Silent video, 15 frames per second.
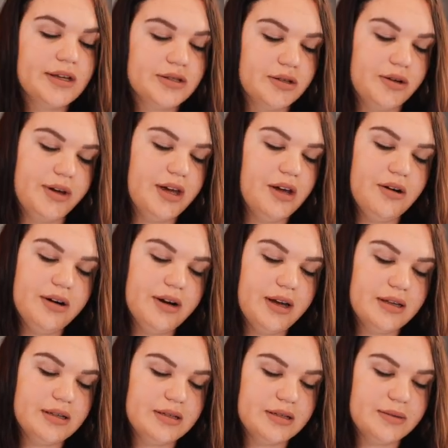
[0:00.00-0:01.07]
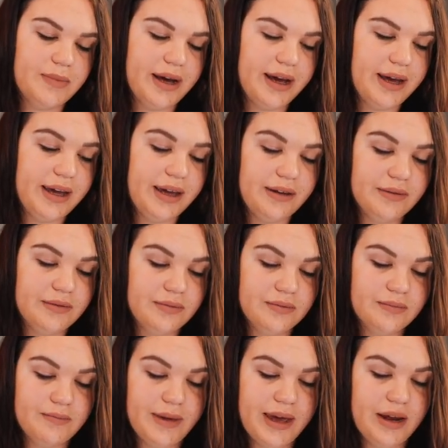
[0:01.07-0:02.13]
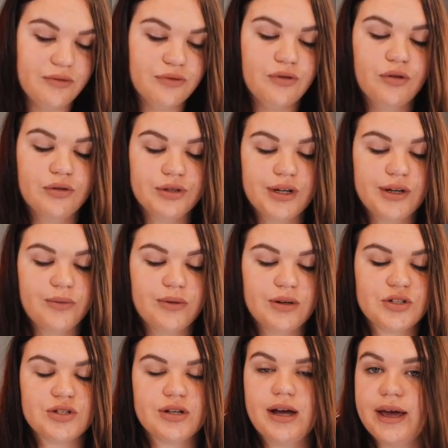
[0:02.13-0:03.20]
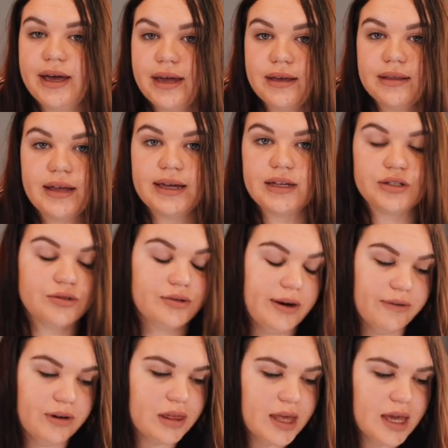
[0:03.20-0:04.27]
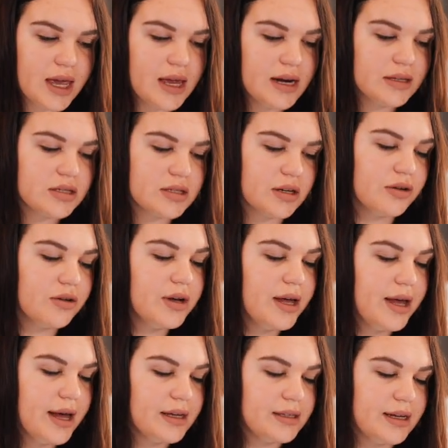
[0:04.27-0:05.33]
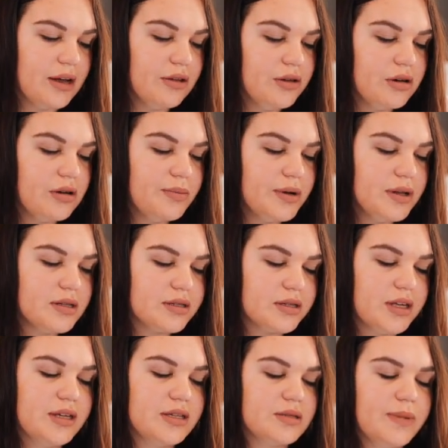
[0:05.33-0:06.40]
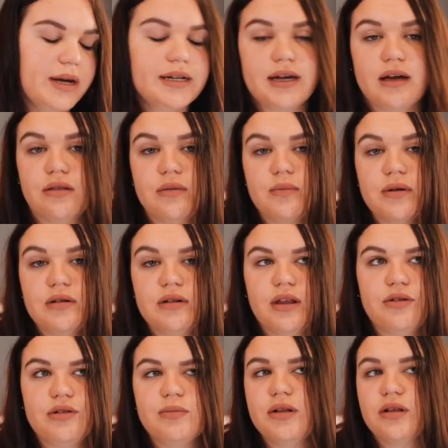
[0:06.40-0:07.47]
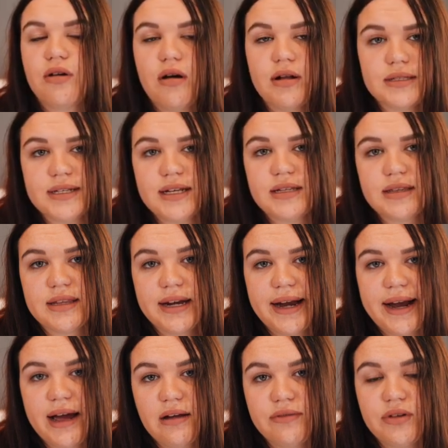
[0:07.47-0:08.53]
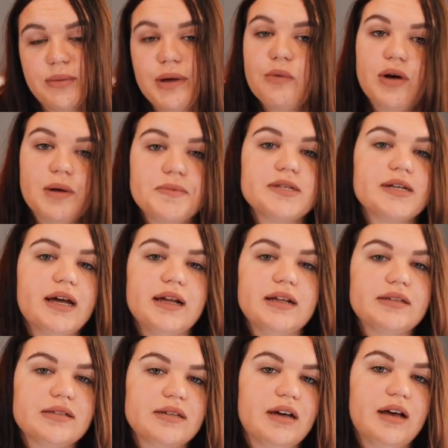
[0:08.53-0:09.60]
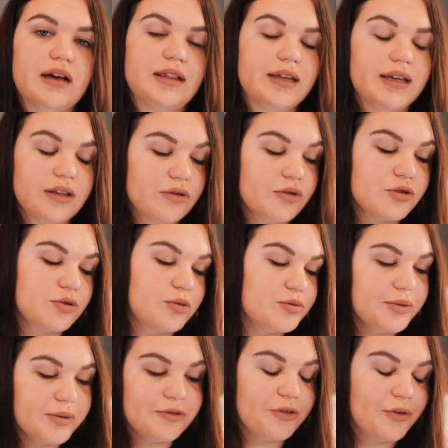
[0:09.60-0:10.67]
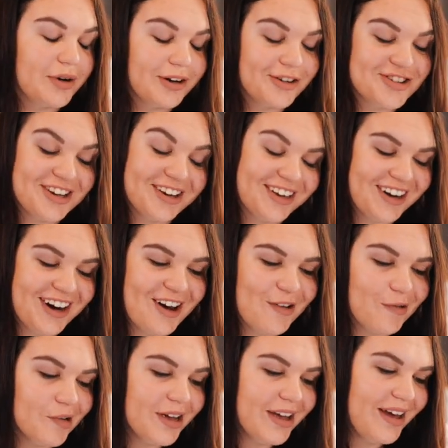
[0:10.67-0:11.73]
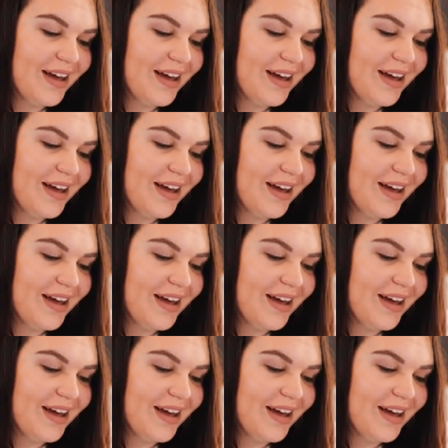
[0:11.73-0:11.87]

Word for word: So here is my main folder, which I like do everything in. So downloadables is my downloadable content that I have on my website, link in the description if you want to go check it out.